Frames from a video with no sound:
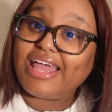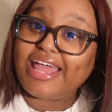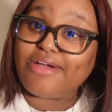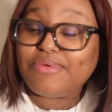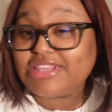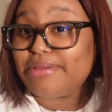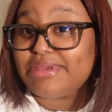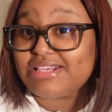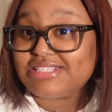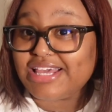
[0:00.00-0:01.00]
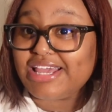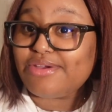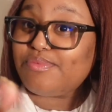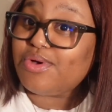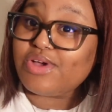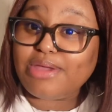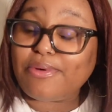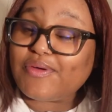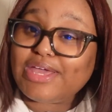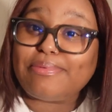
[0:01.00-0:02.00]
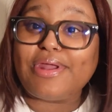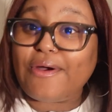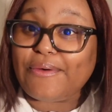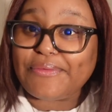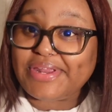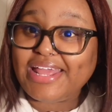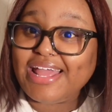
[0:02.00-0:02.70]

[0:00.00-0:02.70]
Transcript: And with that being said, we're going to keep on keeping on.